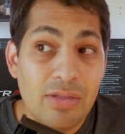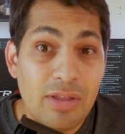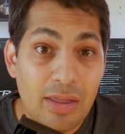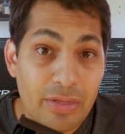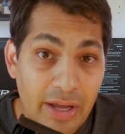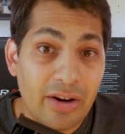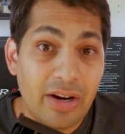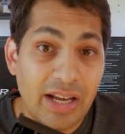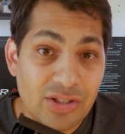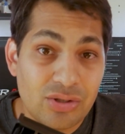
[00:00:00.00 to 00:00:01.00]
than their
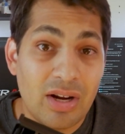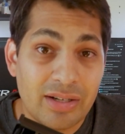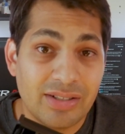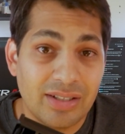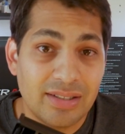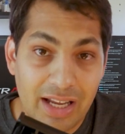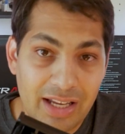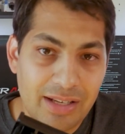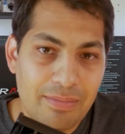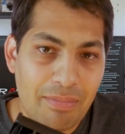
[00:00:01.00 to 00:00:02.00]
instructor,
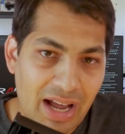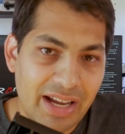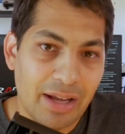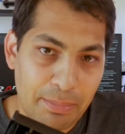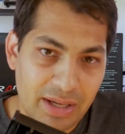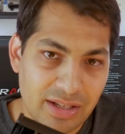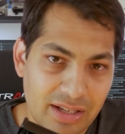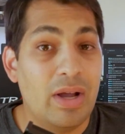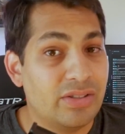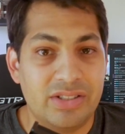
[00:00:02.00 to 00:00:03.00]
in my opinion.
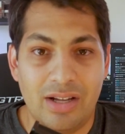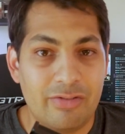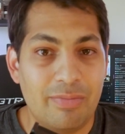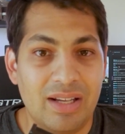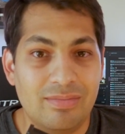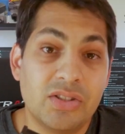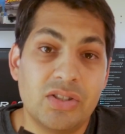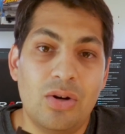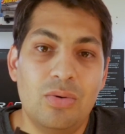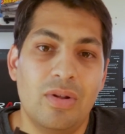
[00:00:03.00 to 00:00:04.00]
Wild stuff, man.
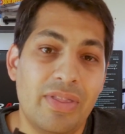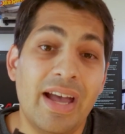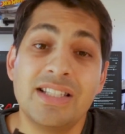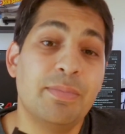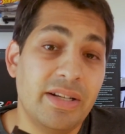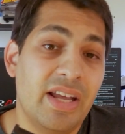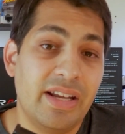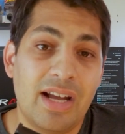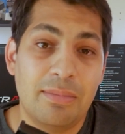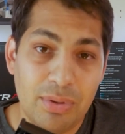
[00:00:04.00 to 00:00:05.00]
So that's my
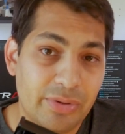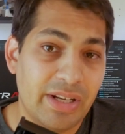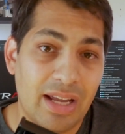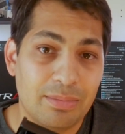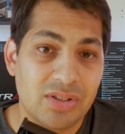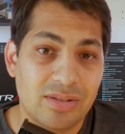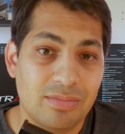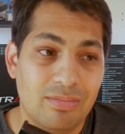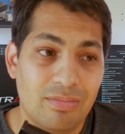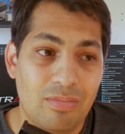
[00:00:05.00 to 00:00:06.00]
take on boot camps.
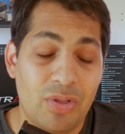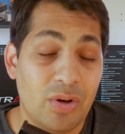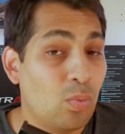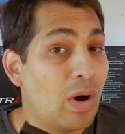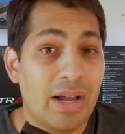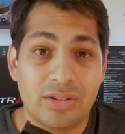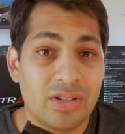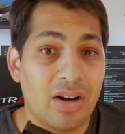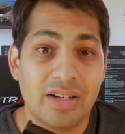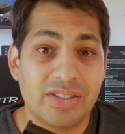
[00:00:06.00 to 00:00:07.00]
They're wild
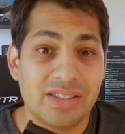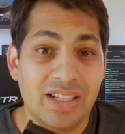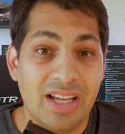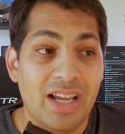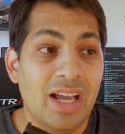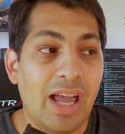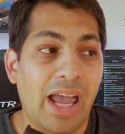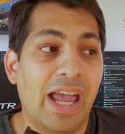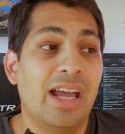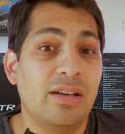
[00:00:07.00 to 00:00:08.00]
cards,
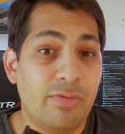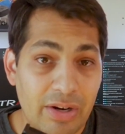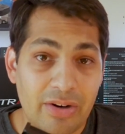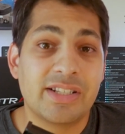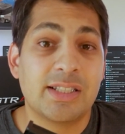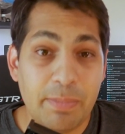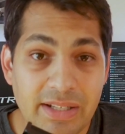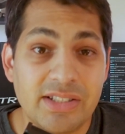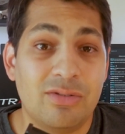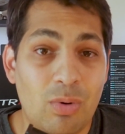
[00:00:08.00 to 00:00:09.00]
and very
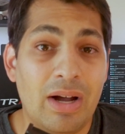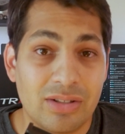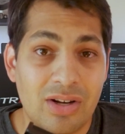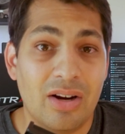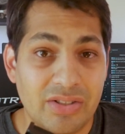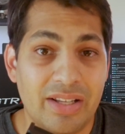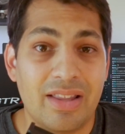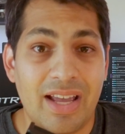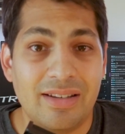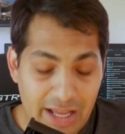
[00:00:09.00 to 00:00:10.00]
expensive wild cards at
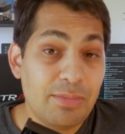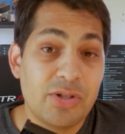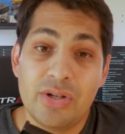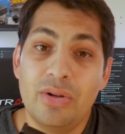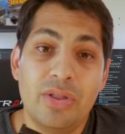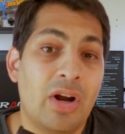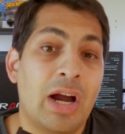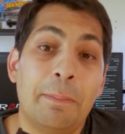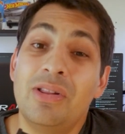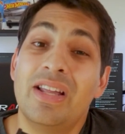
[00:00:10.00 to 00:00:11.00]
that. And I'm sure there
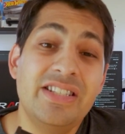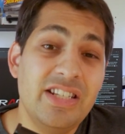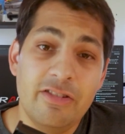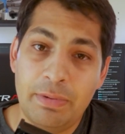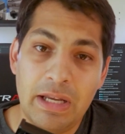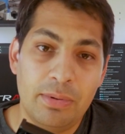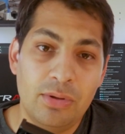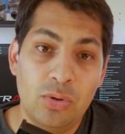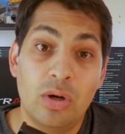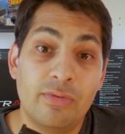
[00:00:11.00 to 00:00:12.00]
are plenty of
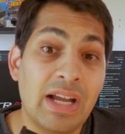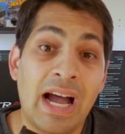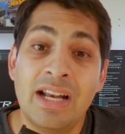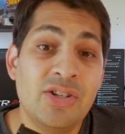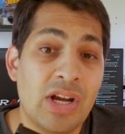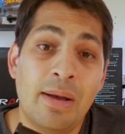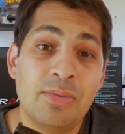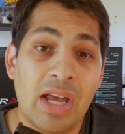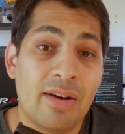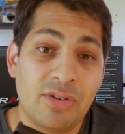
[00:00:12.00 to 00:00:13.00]
people who have gotten
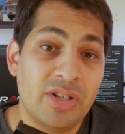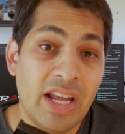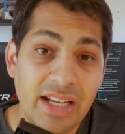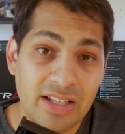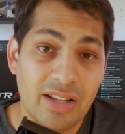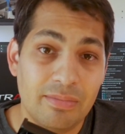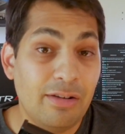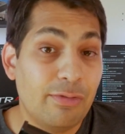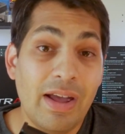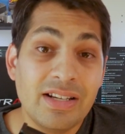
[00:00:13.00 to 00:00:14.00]
jobs after taking them.
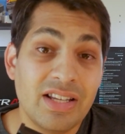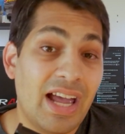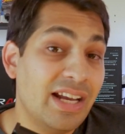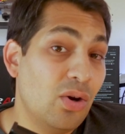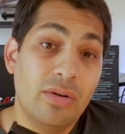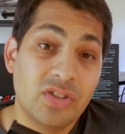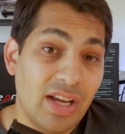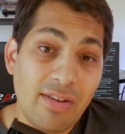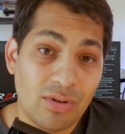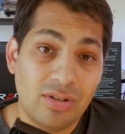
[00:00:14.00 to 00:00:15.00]
In fact, I know of
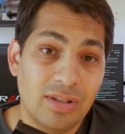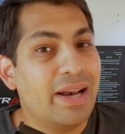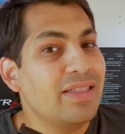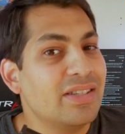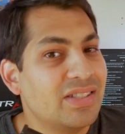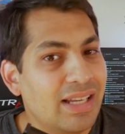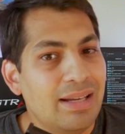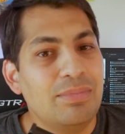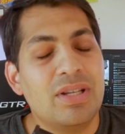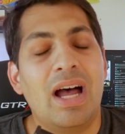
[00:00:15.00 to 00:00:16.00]
several, but at the
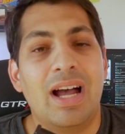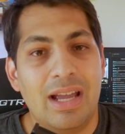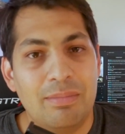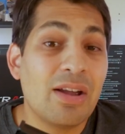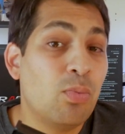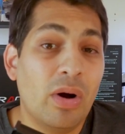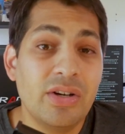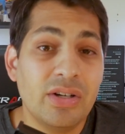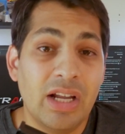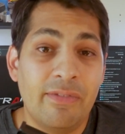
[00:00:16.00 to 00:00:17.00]
same time, I
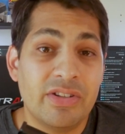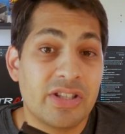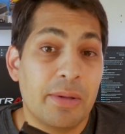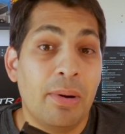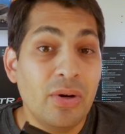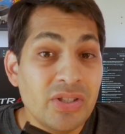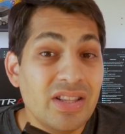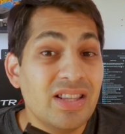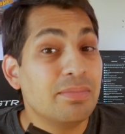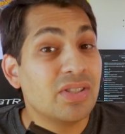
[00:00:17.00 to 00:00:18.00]
wonder if it's the
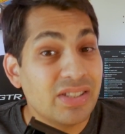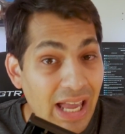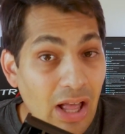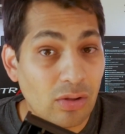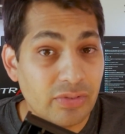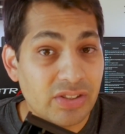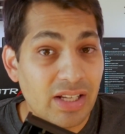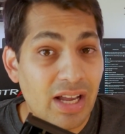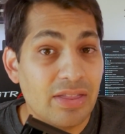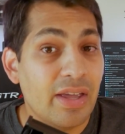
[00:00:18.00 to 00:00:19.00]
person themselves
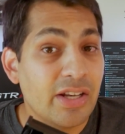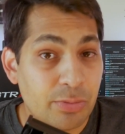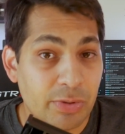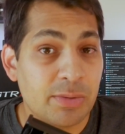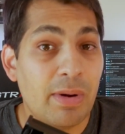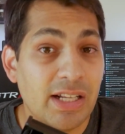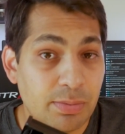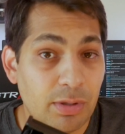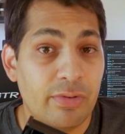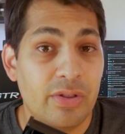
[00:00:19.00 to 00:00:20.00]
that is
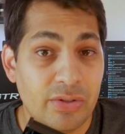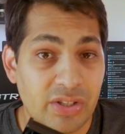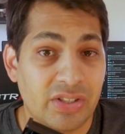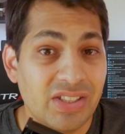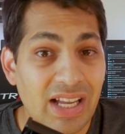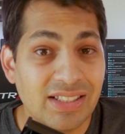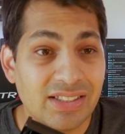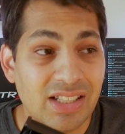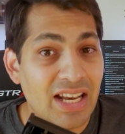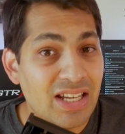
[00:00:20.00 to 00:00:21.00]
responsible for their
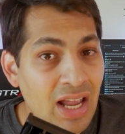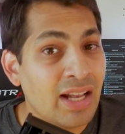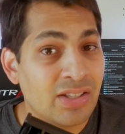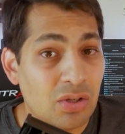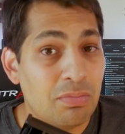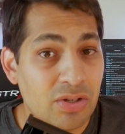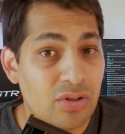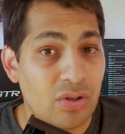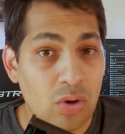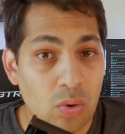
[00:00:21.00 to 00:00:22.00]
success and not so
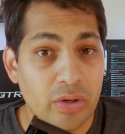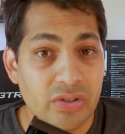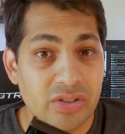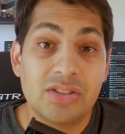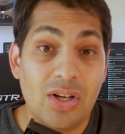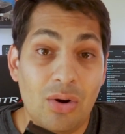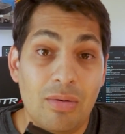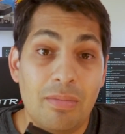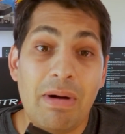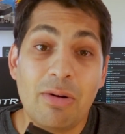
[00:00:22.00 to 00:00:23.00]
much the course.
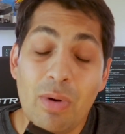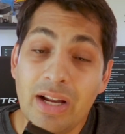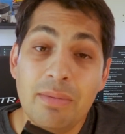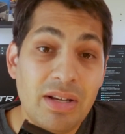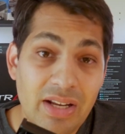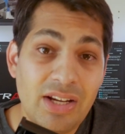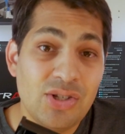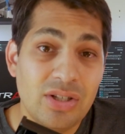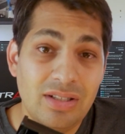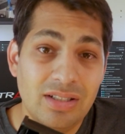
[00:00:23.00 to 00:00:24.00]
So, my
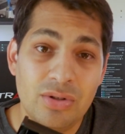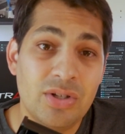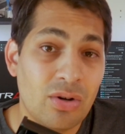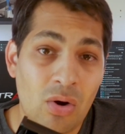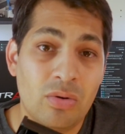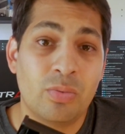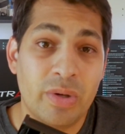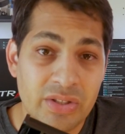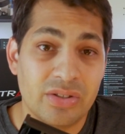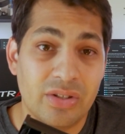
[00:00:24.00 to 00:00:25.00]
recommendation, do your own
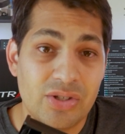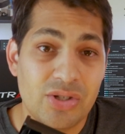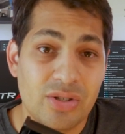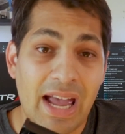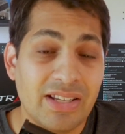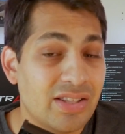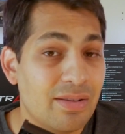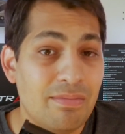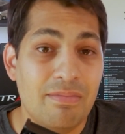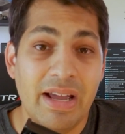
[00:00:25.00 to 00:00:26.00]
research. Ask
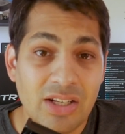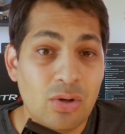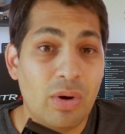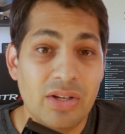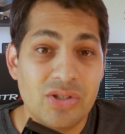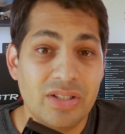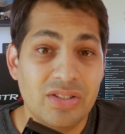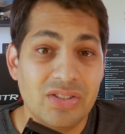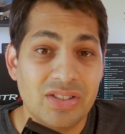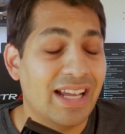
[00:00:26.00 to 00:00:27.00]
them many
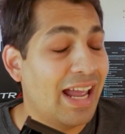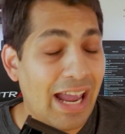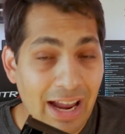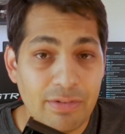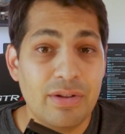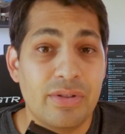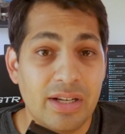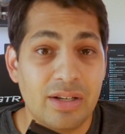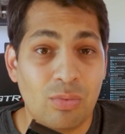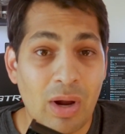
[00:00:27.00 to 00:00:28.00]
questions, get
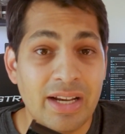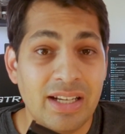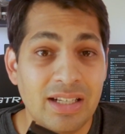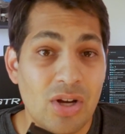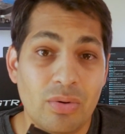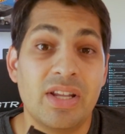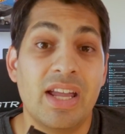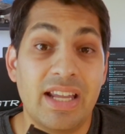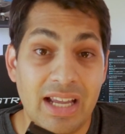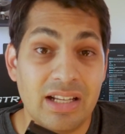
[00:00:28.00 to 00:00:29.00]
everything in writing, don't
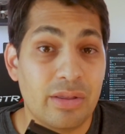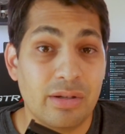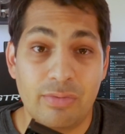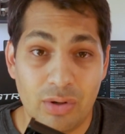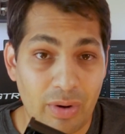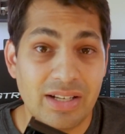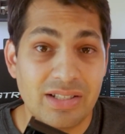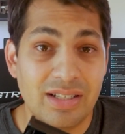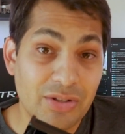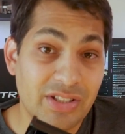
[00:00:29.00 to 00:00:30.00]
take anything for
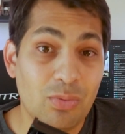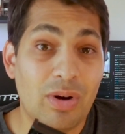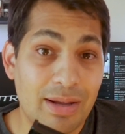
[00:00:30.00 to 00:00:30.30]
granted. You see why